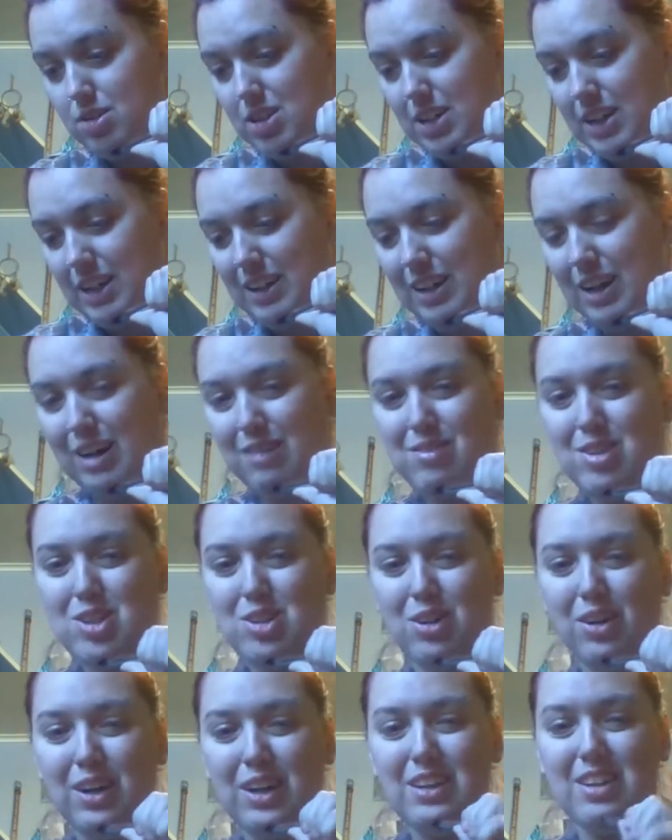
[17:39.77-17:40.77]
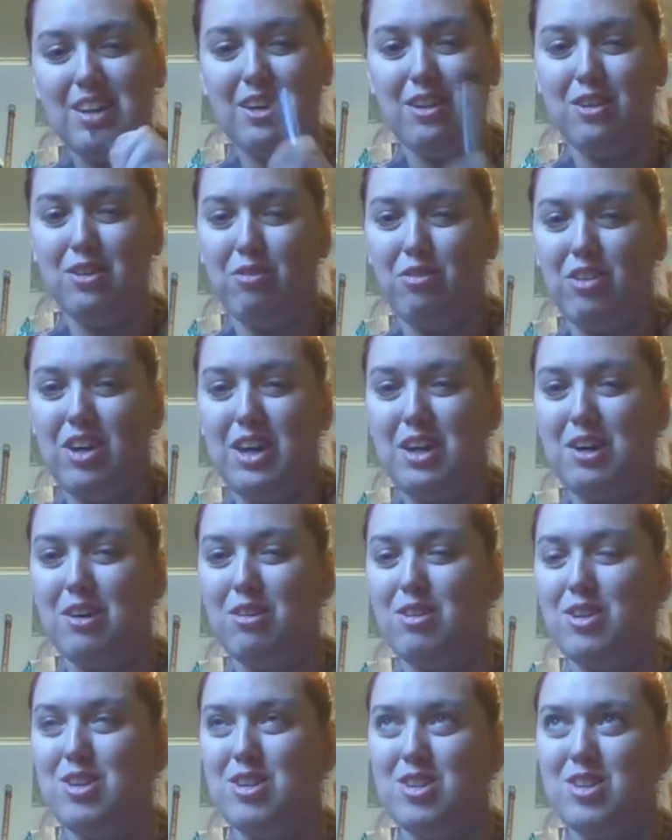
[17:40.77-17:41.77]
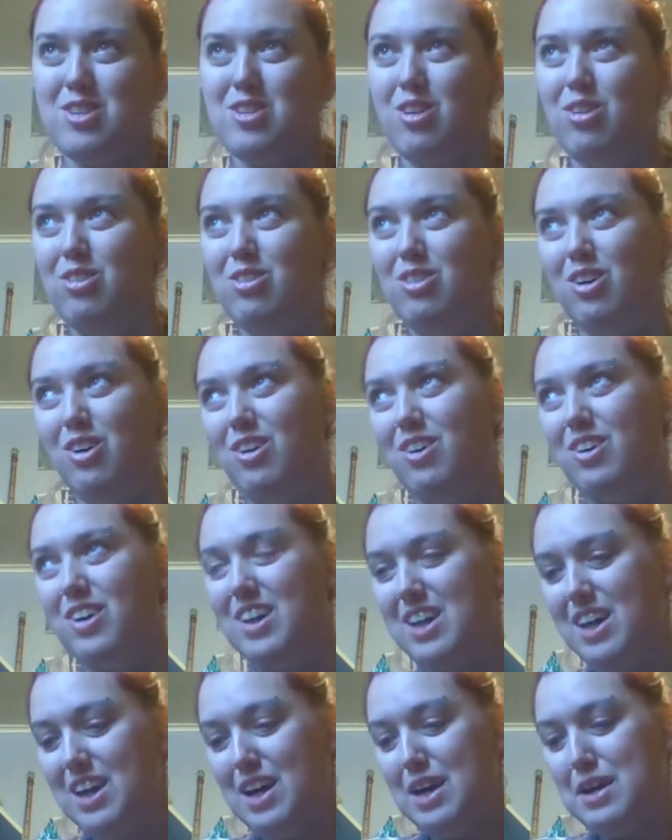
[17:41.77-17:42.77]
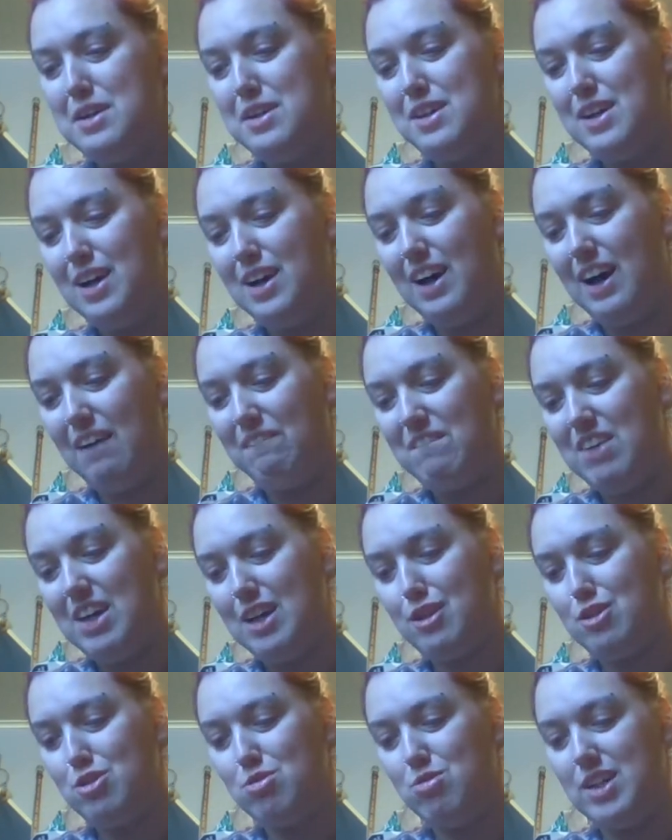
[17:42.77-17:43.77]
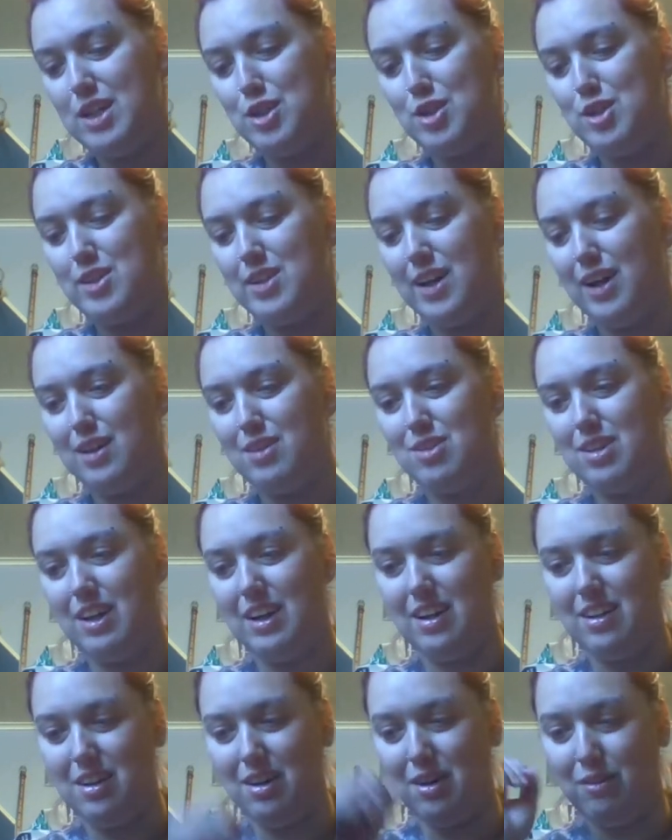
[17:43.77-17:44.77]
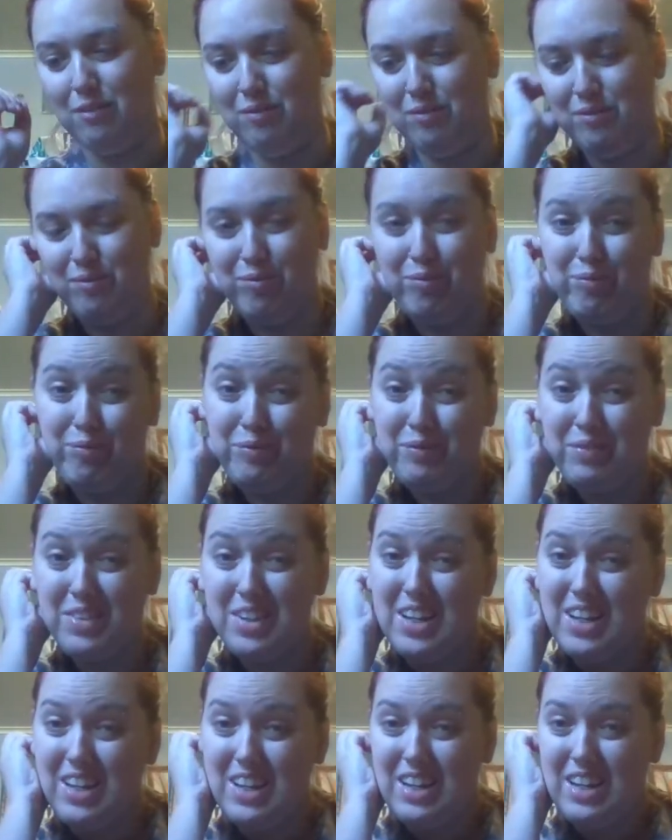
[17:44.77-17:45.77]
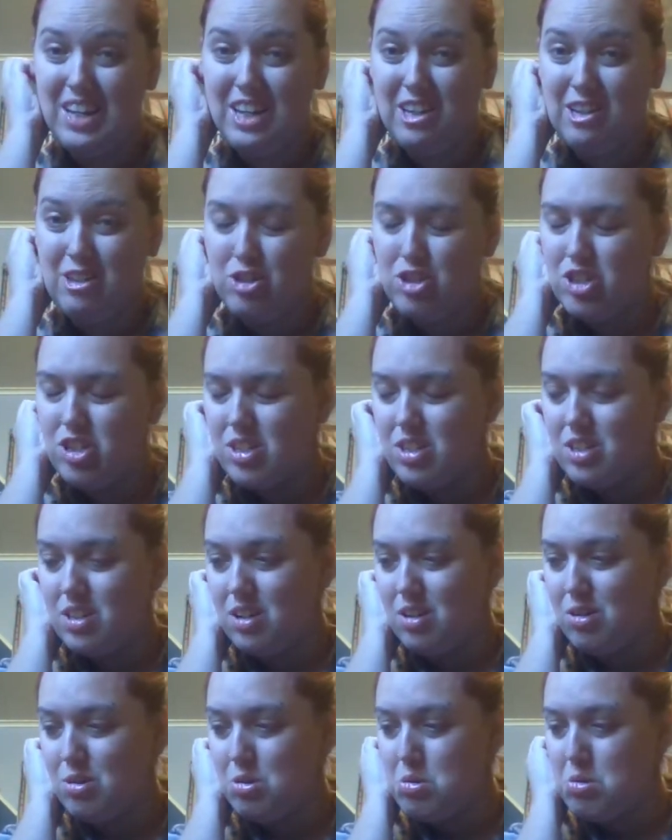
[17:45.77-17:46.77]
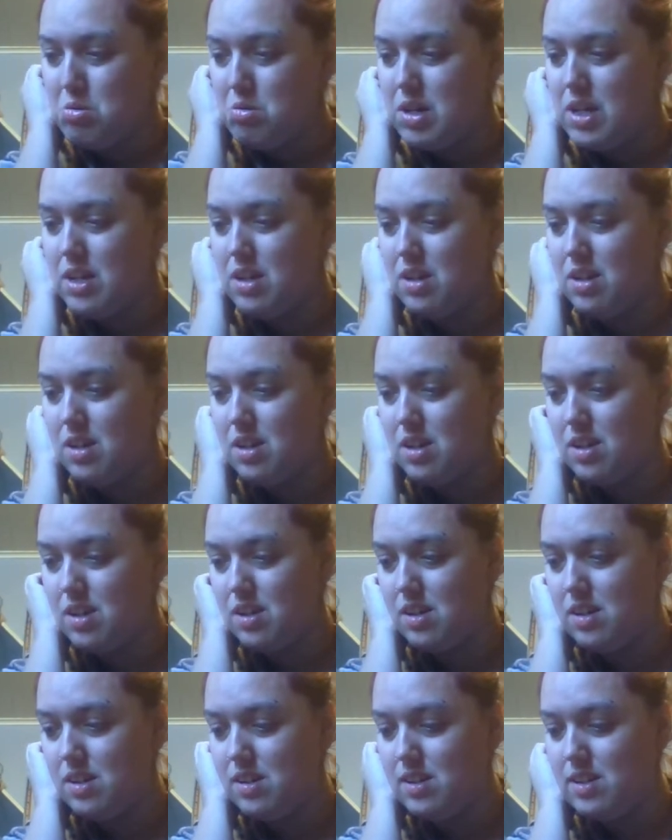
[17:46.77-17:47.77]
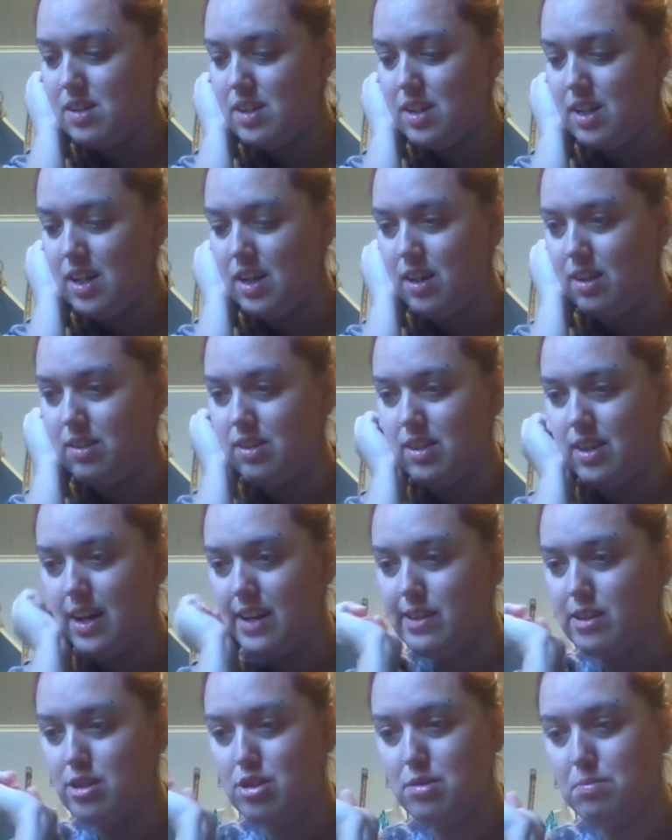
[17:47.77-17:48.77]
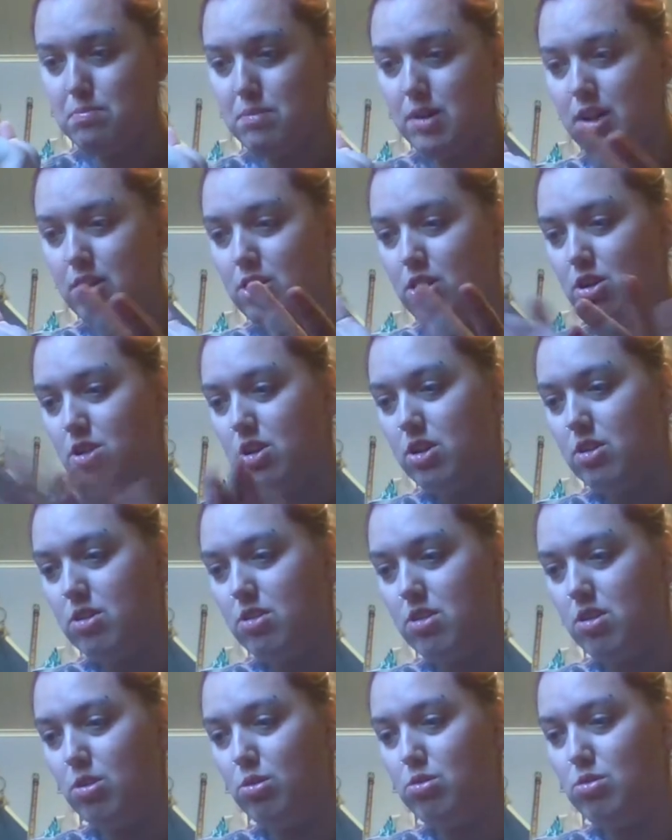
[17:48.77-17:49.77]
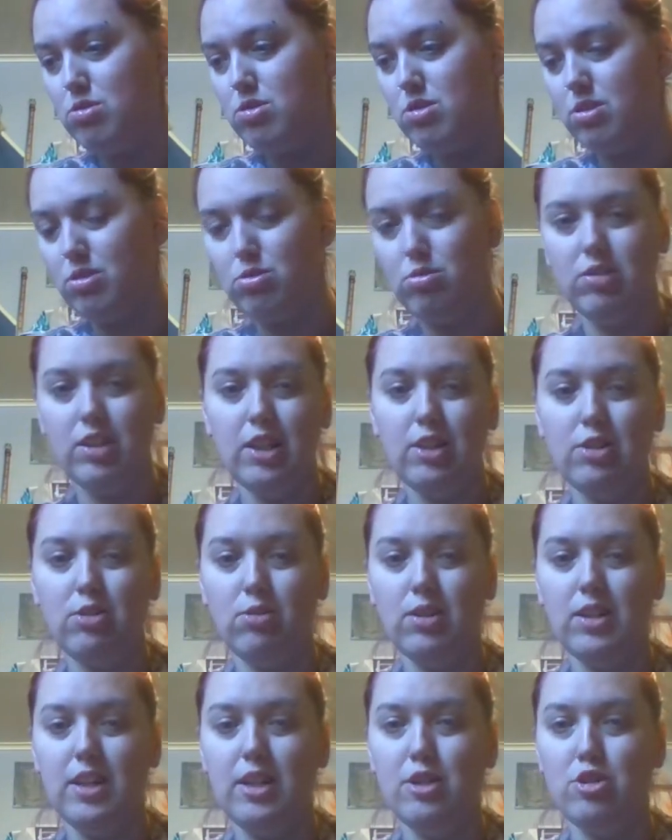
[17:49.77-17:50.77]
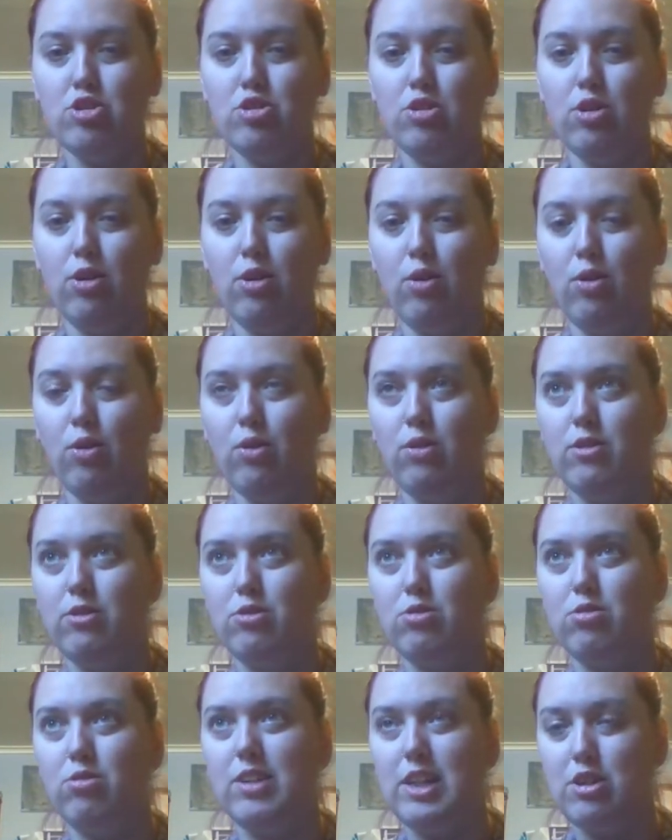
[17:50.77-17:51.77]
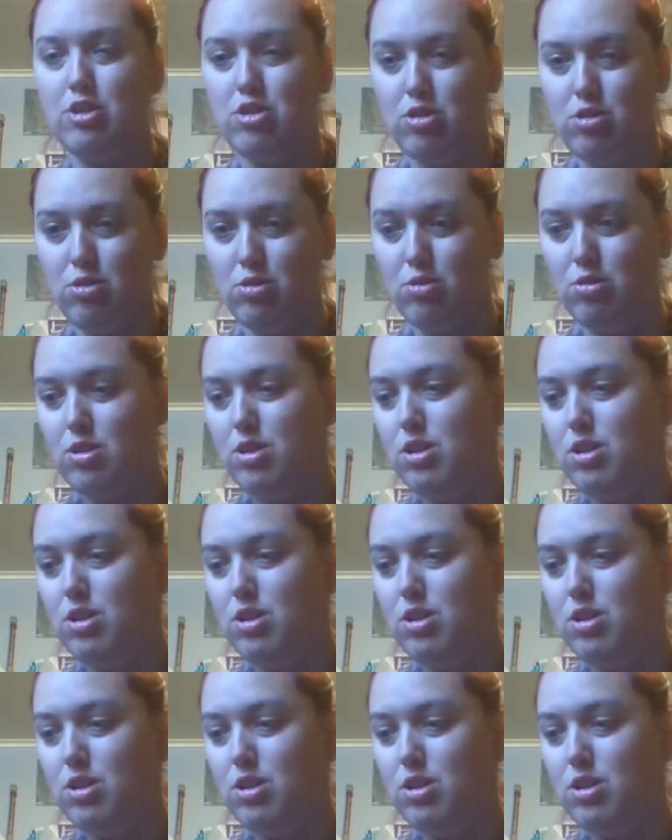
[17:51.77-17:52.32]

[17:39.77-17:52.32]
I'm sorry that this video is so long. Yeah, I picked 26, I know. So, yeah, that's my New Year goals for 2020, so 22.